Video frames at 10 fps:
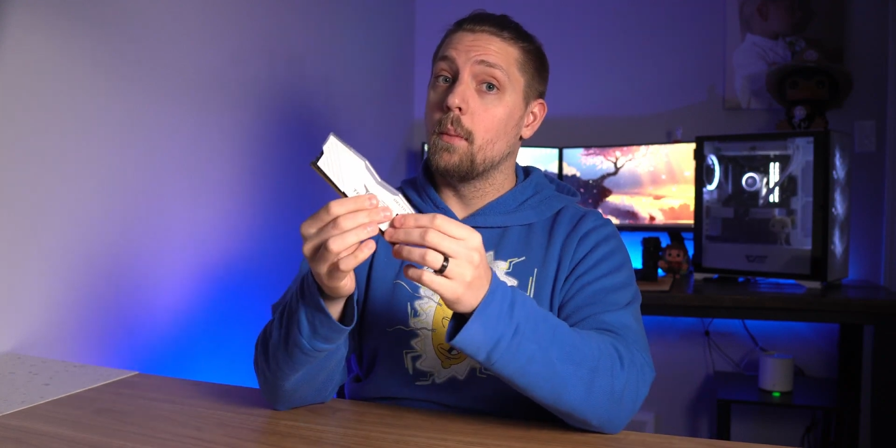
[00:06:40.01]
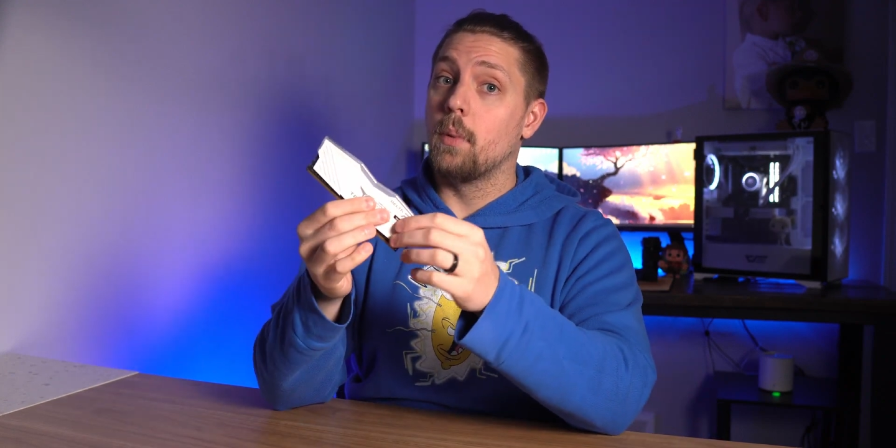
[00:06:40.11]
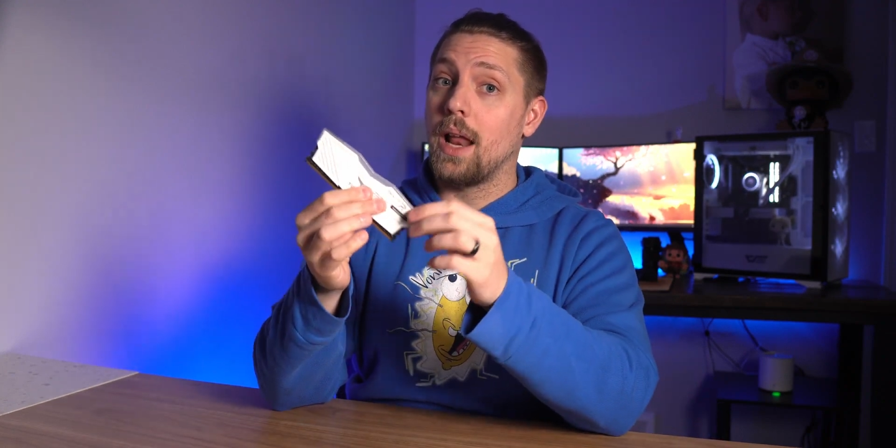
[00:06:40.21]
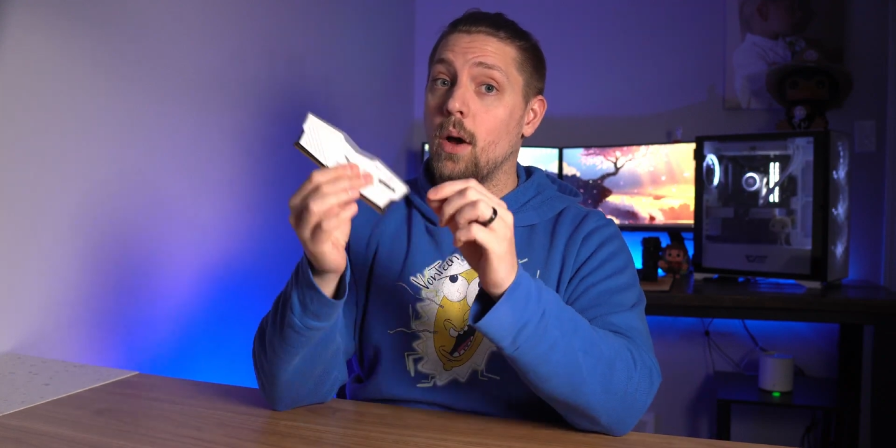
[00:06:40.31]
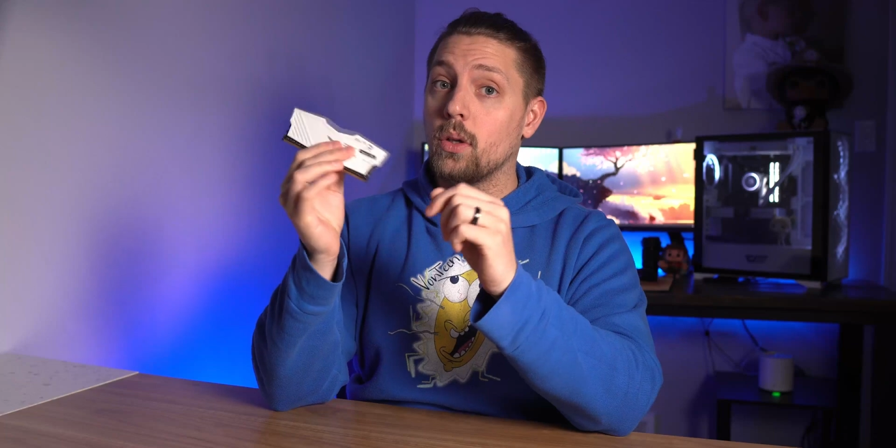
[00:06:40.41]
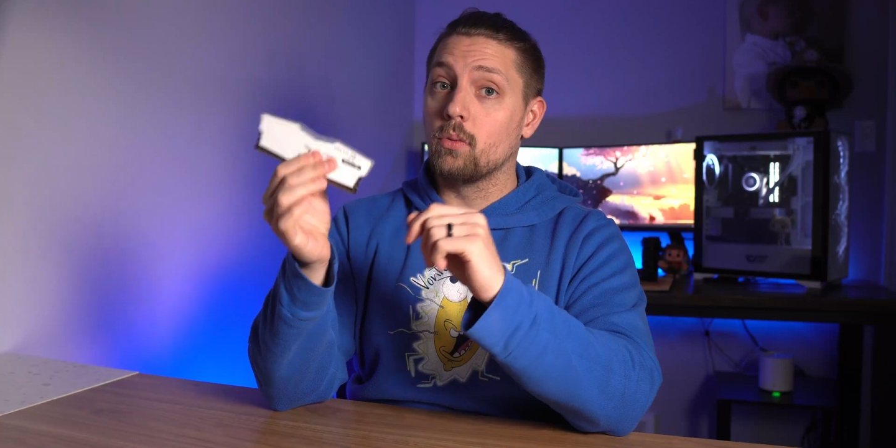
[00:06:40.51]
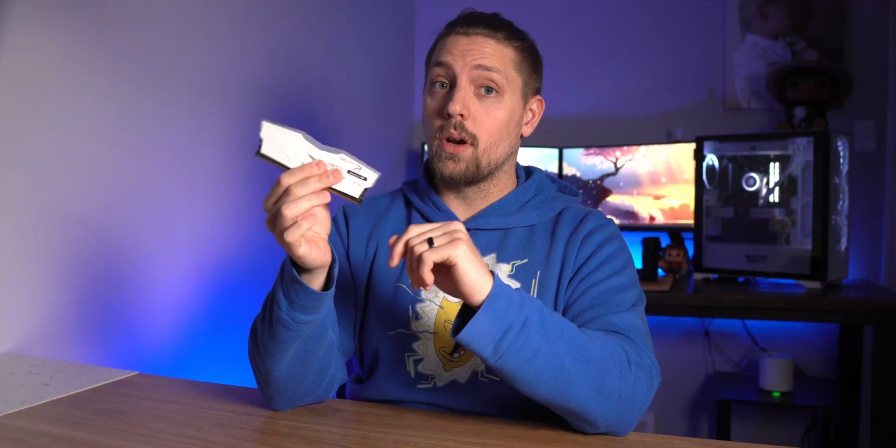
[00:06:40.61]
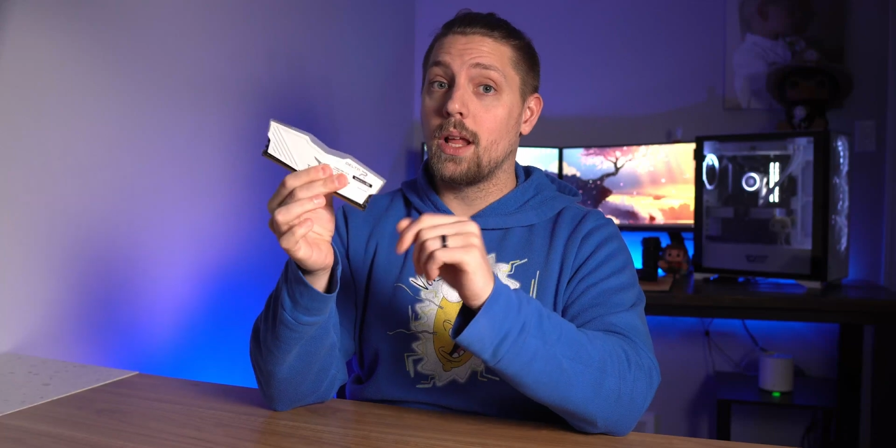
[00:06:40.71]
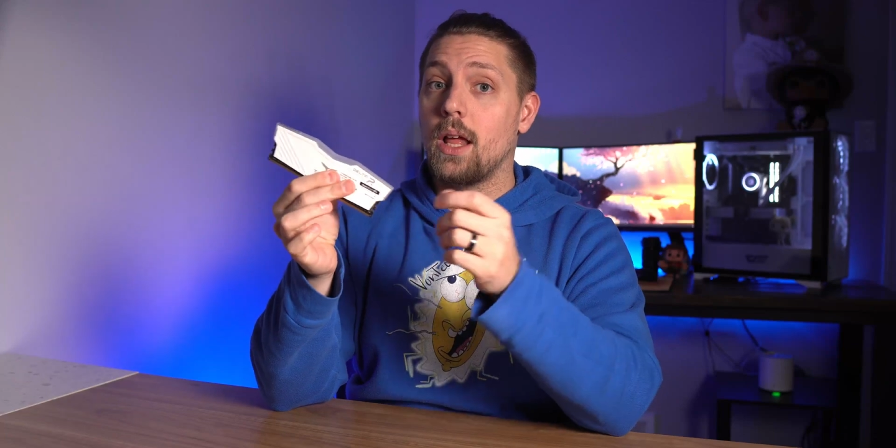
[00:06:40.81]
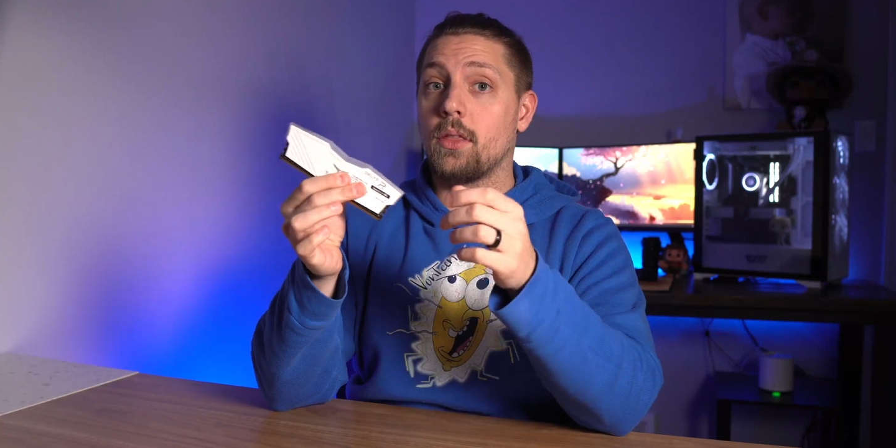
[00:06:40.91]
but I only
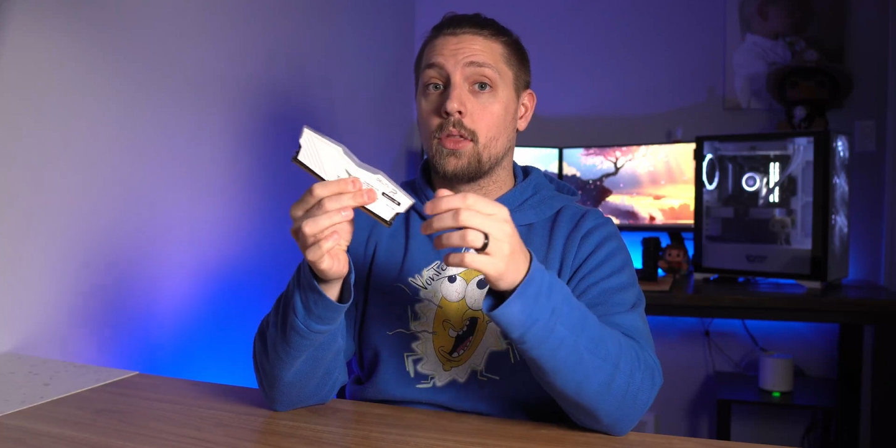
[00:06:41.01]
run it at